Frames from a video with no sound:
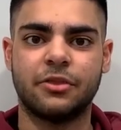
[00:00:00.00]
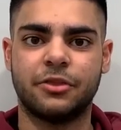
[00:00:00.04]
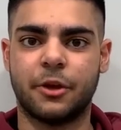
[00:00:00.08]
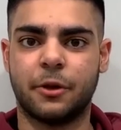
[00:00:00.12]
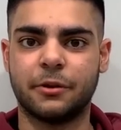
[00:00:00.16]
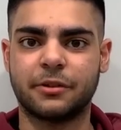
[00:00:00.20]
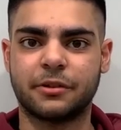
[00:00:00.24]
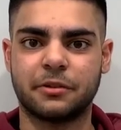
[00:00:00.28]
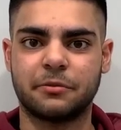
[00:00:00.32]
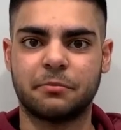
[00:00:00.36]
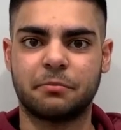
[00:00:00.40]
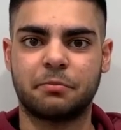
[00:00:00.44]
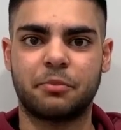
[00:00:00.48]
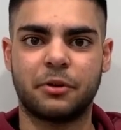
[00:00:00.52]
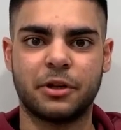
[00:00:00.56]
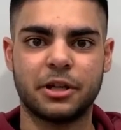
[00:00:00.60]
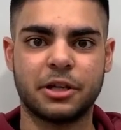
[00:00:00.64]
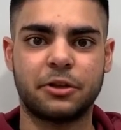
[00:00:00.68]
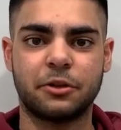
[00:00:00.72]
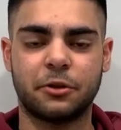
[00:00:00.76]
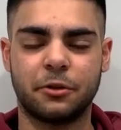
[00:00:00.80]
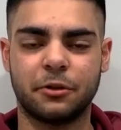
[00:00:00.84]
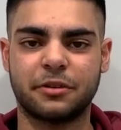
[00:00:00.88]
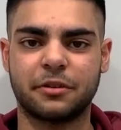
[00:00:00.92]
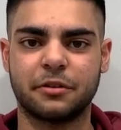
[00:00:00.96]
Those are
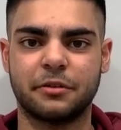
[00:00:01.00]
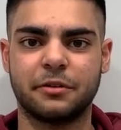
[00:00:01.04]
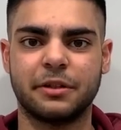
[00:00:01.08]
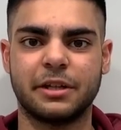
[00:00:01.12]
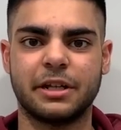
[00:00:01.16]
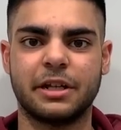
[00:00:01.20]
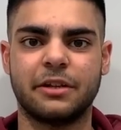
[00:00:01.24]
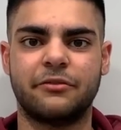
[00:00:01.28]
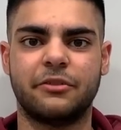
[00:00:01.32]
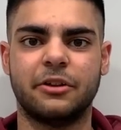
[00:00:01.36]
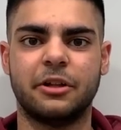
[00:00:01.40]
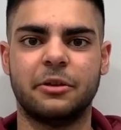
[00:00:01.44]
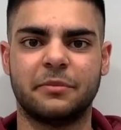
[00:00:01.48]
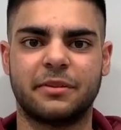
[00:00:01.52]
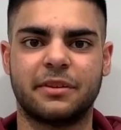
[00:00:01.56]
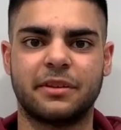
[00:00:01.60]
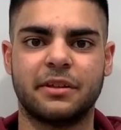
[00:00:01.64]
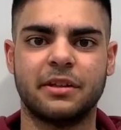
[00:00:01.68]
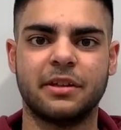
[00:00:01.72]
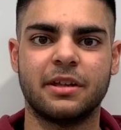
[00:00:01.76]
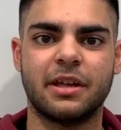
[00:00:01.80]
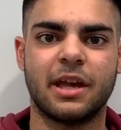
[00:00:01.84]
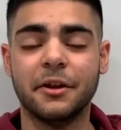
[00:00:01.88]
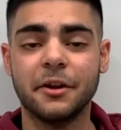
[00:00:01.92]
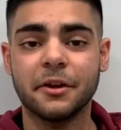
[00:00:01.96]
pretty closely related films.
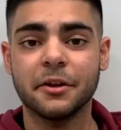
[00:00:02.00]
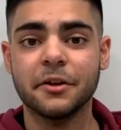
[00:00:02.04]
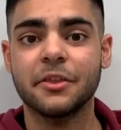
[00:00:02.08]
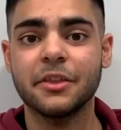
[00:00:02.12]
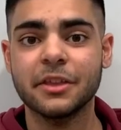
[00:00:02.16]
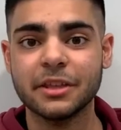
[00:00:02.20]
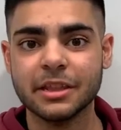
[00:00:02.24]
Another